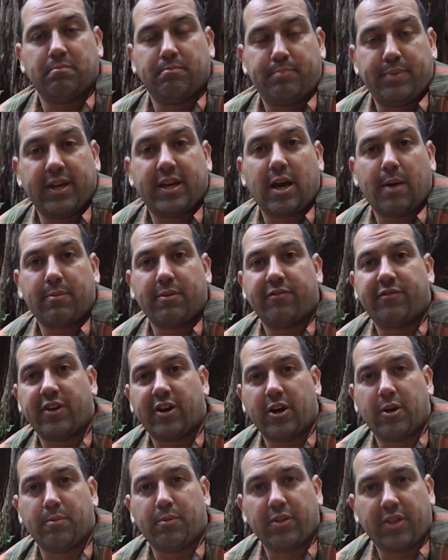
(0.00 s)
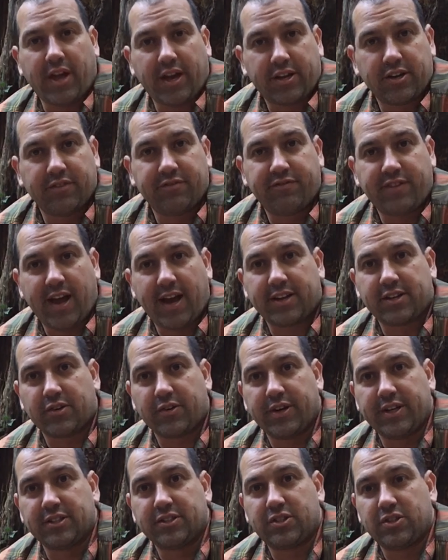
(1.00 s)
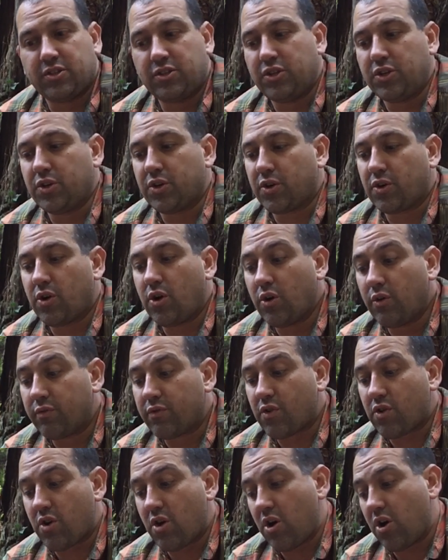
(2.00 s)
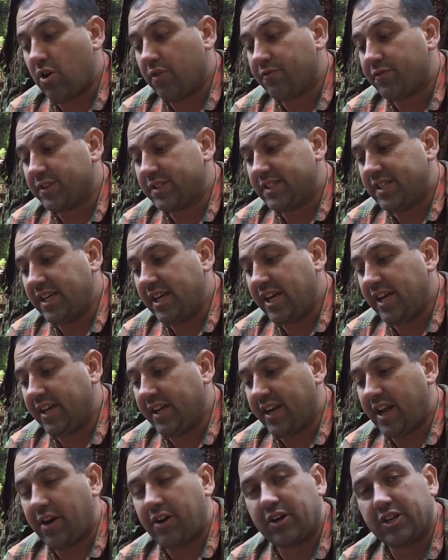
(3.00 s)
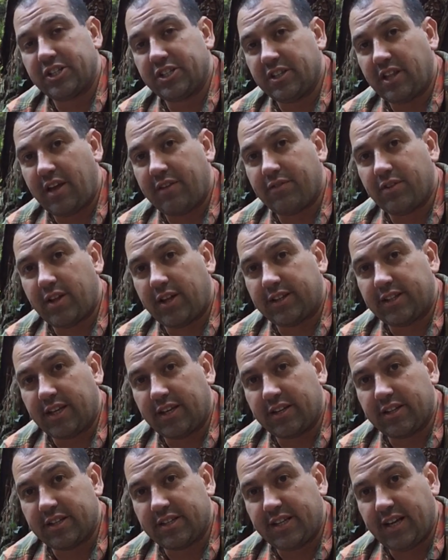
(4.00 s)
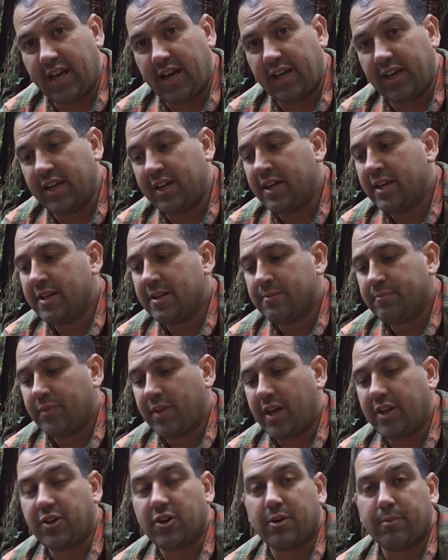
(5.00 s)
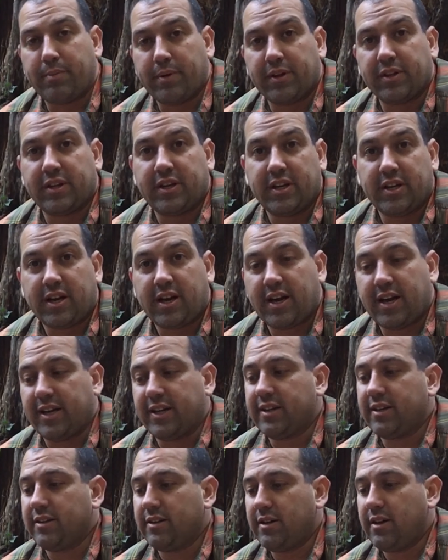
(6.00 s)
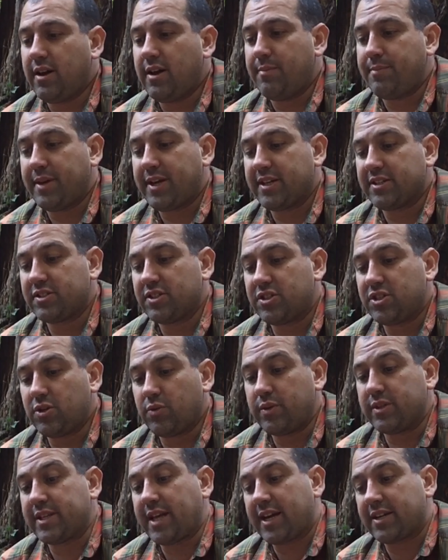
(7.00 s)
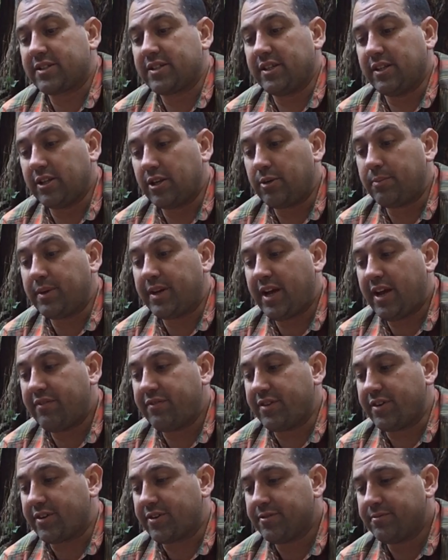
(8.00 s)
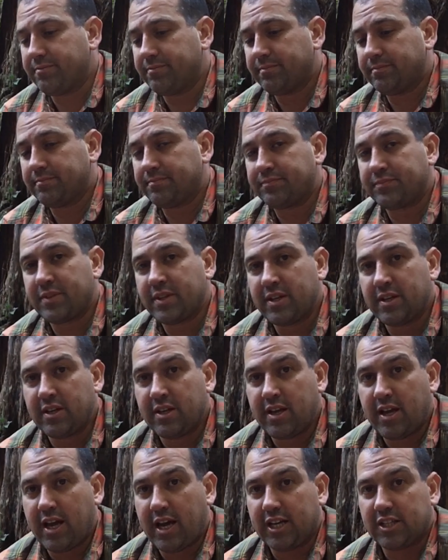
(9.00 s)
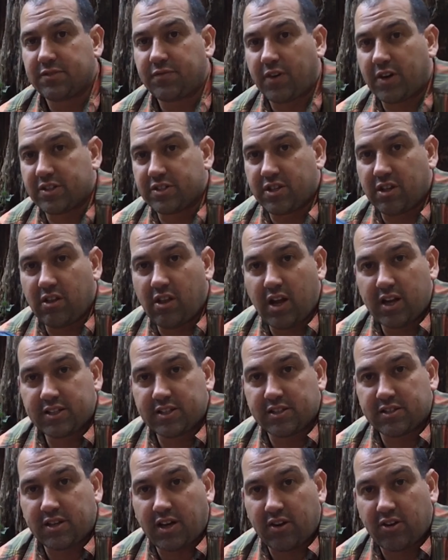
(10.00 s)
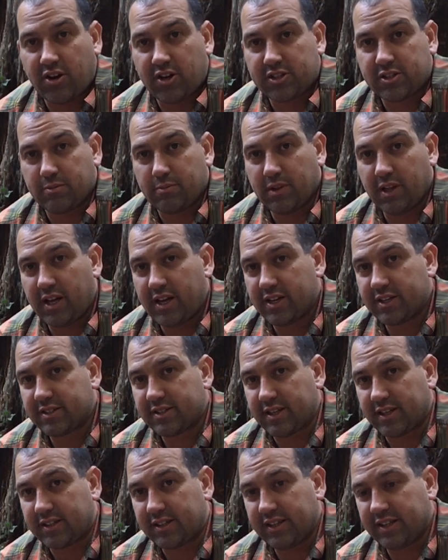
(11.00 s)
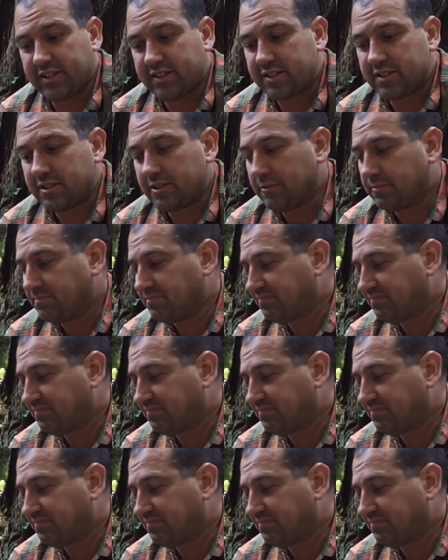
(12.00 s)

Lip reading: become a variable that could factor into your overall fatigue and energy level at the end of the day and your ability to hike, because the shoe is actually a little bit heavier. As far as the lugs, it's got awesome lugs like this.